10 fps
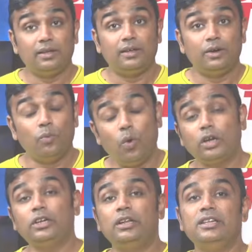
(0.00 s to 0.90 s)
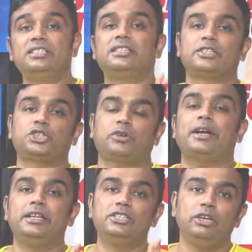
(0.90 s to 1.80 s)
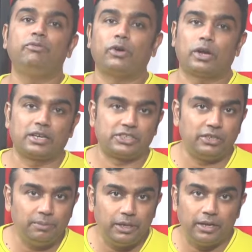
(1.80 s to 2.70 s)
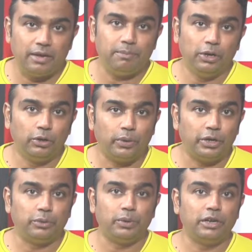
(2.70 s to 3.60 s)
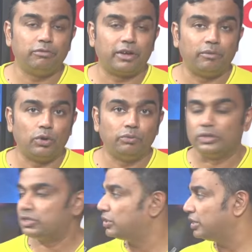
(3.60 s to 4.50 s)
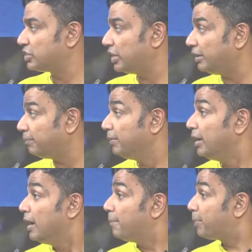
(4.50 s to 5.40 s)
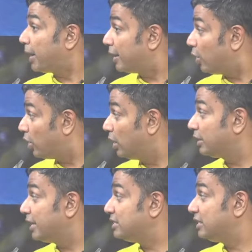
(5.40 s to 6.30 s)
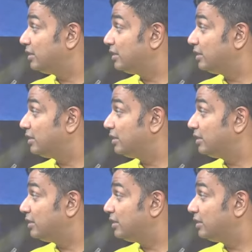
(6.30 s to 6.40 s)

What is the strategy for RCB in IPL 2025 onwards? They are saying, prioritizing the